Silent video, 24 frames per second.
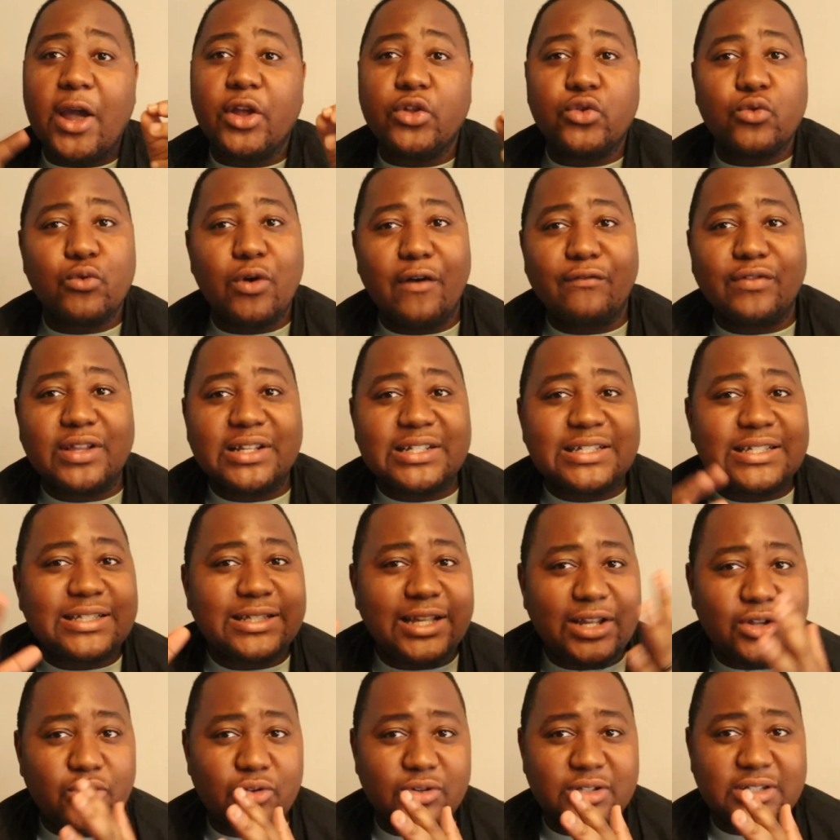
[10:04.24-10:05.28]
I do have the
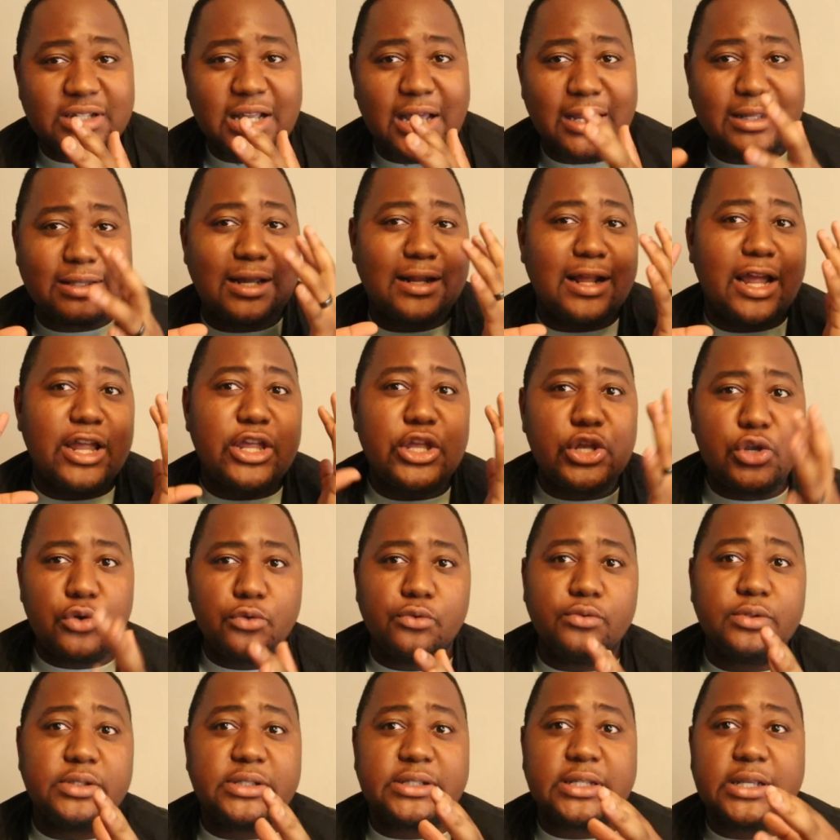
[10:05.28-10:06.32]
studio side that I
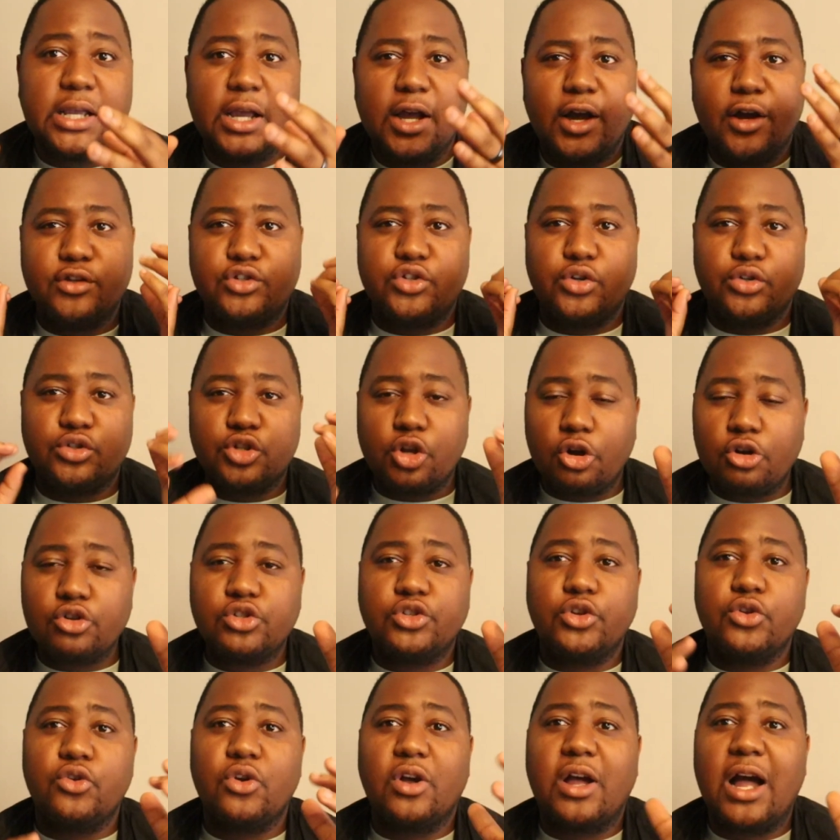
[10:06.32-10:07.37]
use to talk
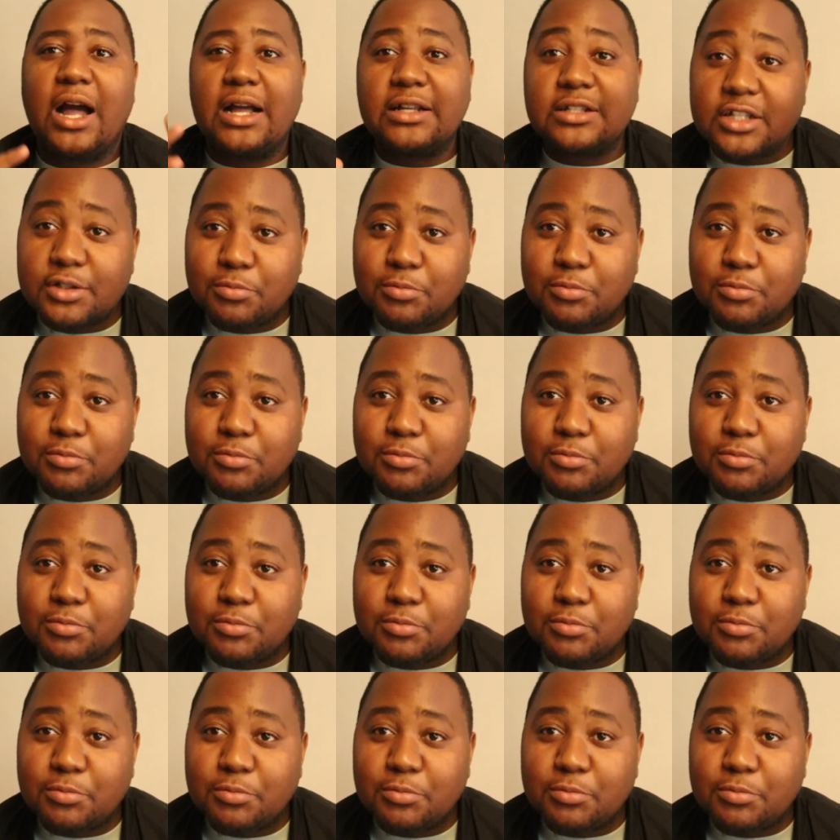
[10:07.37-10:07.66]
to you guys.